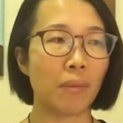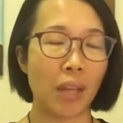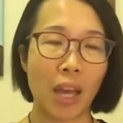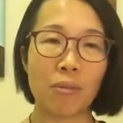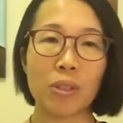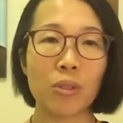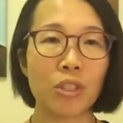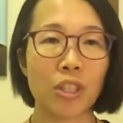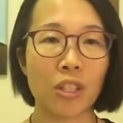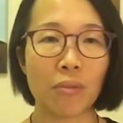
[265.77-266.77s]

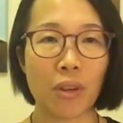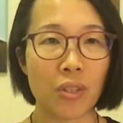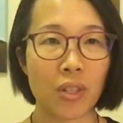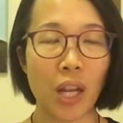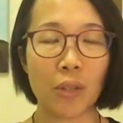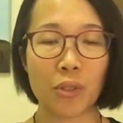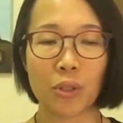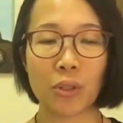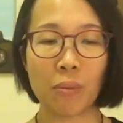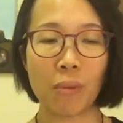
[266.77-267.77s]
Evolution of ourselves
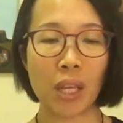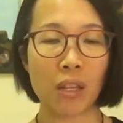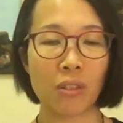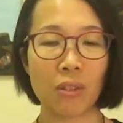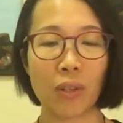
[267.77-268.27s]
could mean